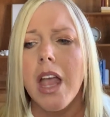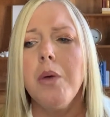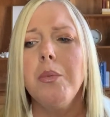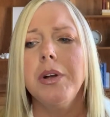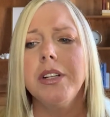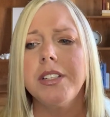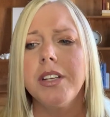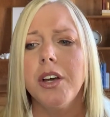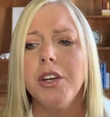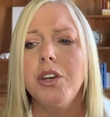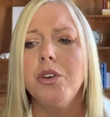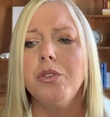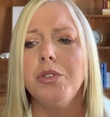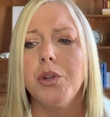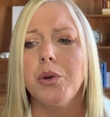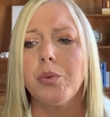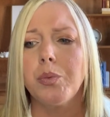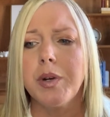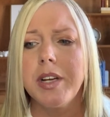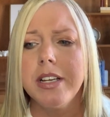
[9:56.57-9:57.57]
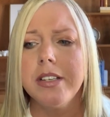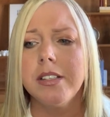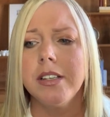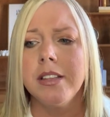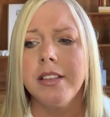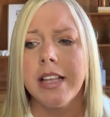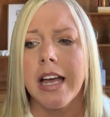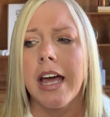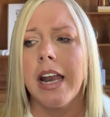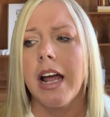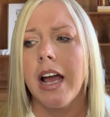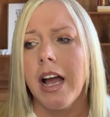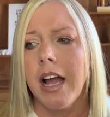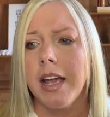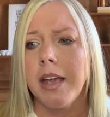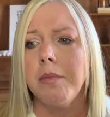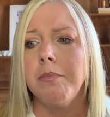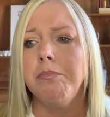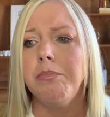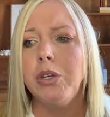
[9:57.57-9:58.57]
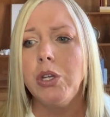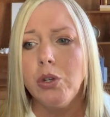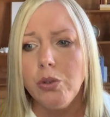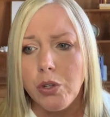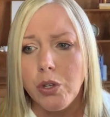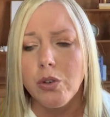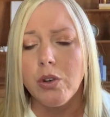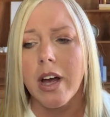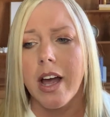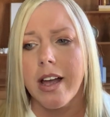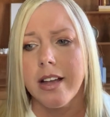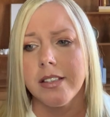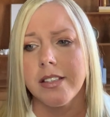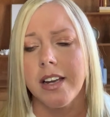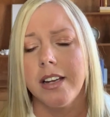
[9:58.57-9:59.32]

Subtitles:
will tell you the reason that I mute you guys,